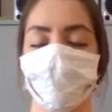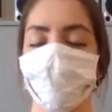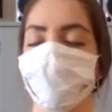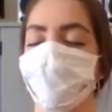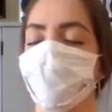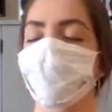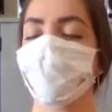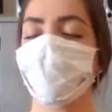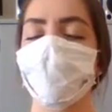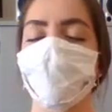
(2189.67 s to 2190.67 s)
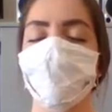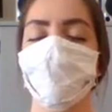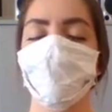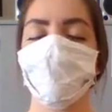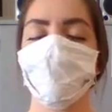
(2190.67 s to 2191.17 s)
And then start again.
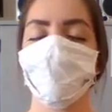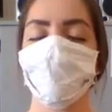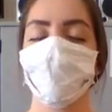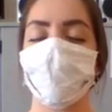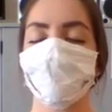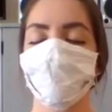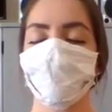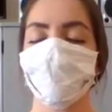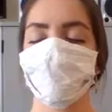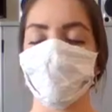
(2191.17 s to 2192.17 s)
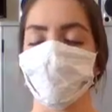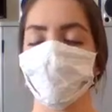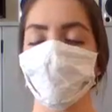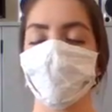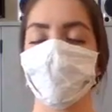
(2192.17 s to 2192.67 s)
Watch it as it
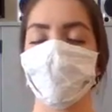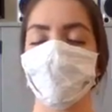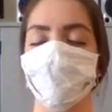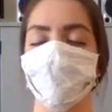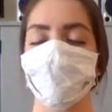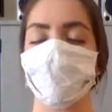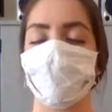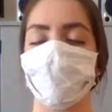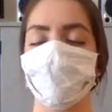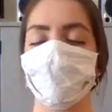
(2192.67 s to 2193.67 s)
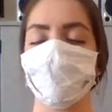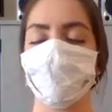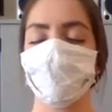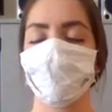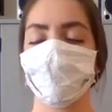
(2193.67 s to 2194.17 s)
re-enters the body,
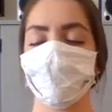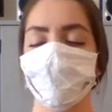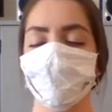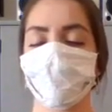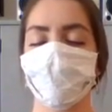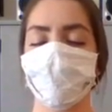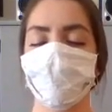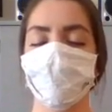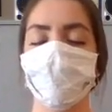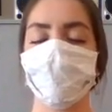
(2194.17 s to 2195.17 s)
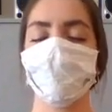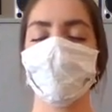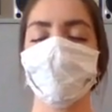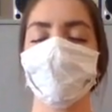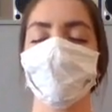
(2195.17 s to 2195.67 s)
filling you up.